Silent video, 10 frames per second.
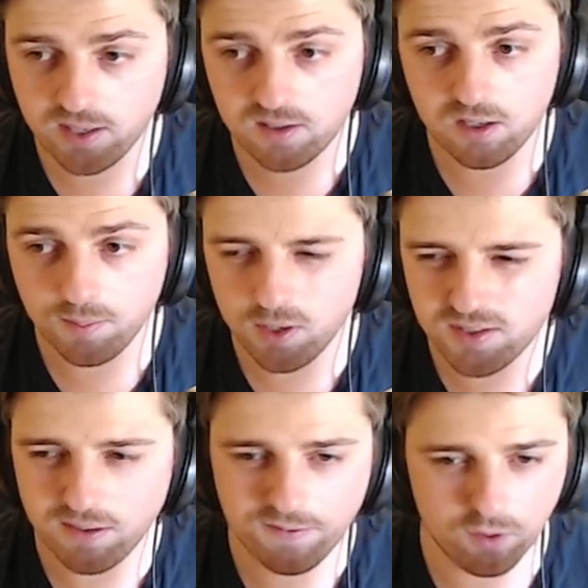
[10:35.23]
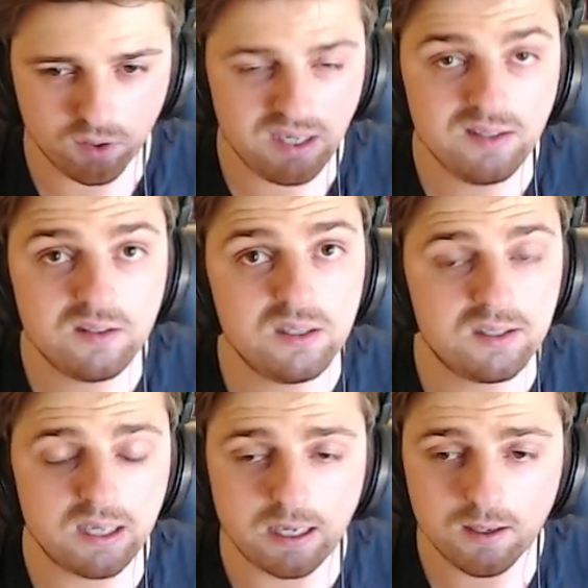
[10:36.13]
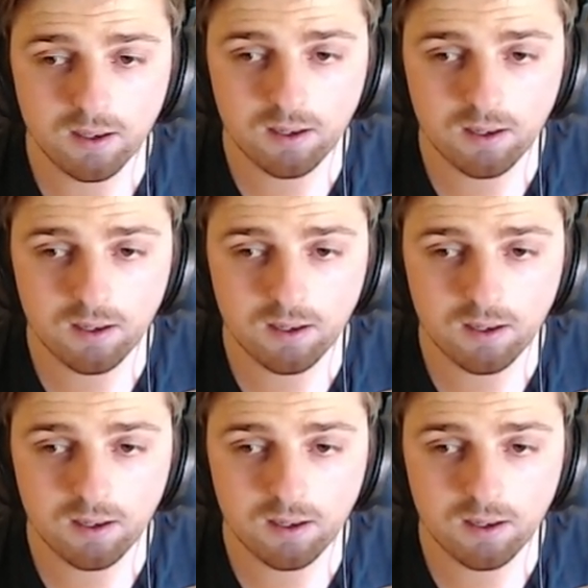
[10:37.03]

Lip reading: stop loss at 14.16